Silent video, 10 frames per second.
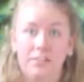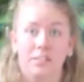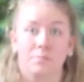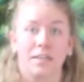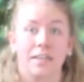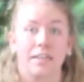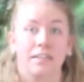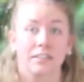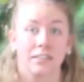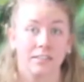just be,
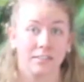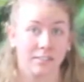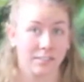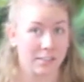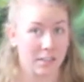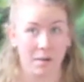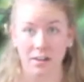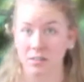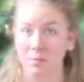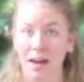you
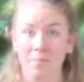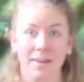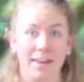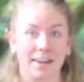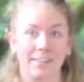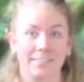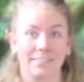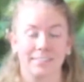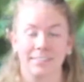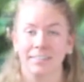might just be happy here.
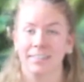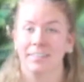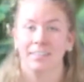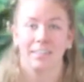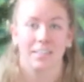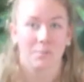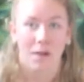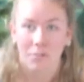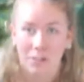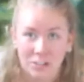You
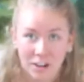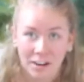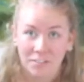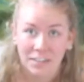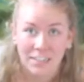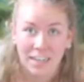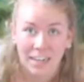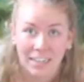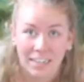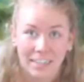might want to try and reach
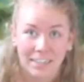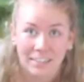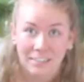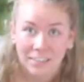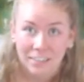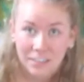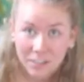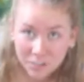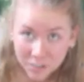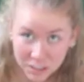out here,
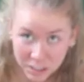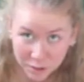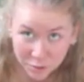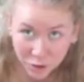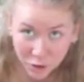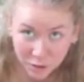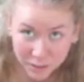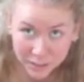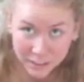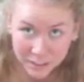reaching
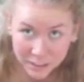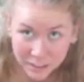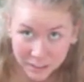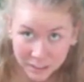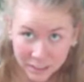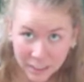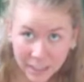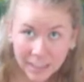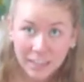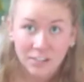forward,
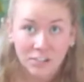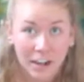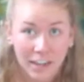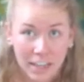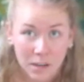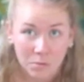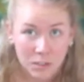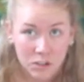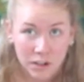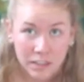again trying to keep
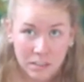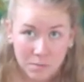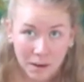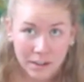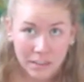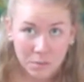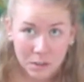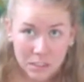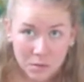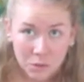as straight spine as
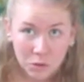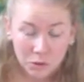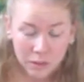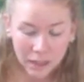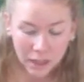possible.